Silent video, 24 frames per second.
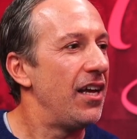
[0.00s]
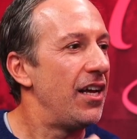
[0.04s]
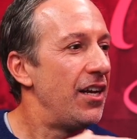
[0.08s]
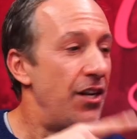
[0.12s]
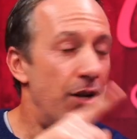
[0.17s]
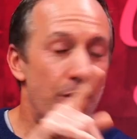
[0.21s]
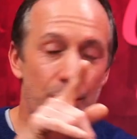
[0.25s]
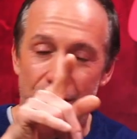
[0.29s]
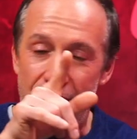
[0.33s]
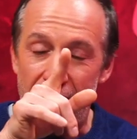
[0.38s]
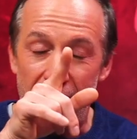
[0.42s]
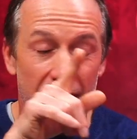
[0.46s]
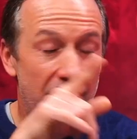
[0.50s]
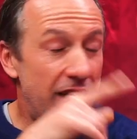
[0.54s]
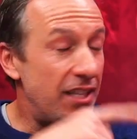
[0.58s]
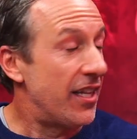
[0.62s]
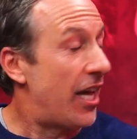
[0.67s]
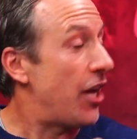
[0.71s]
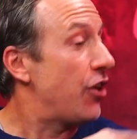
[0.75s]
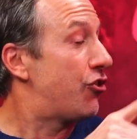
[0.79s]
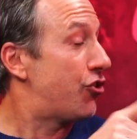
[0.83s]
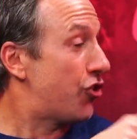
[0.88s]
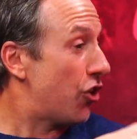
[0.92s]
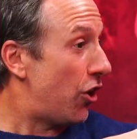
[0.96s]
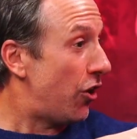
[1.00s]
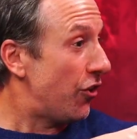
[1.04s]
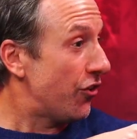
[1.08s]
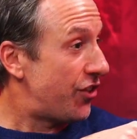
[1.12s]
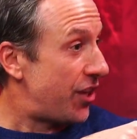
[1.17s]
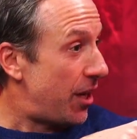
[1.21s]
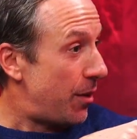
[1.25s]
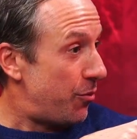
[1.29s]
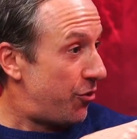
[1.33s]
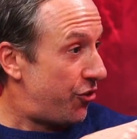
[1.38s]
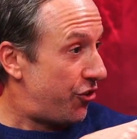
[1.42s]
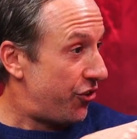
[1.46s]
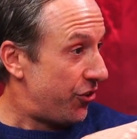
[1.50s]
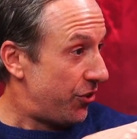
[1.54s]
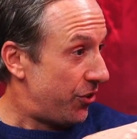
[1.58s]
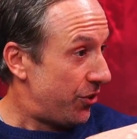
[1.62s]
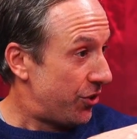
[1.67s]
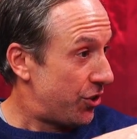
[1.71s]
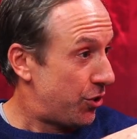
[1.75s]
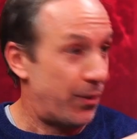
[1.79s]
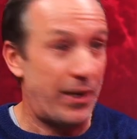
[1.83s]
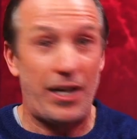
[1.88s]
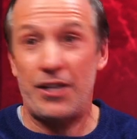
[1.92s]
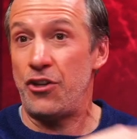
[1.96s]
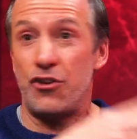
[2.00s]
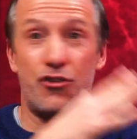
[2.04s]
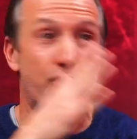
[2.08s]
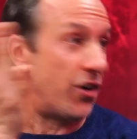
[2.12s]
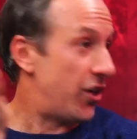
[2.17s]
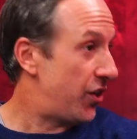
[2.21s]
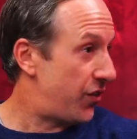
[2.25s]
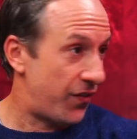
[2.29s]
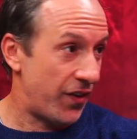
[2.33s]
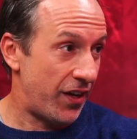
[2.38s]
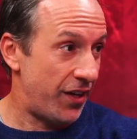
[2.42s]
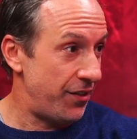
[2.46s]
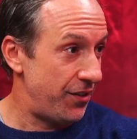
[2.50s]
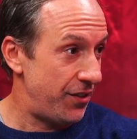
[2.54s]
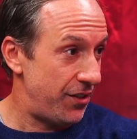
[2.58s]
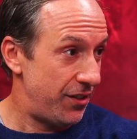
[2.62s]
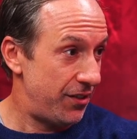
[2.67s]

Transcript: No T. Like Charles M. Schulz without the trust fund.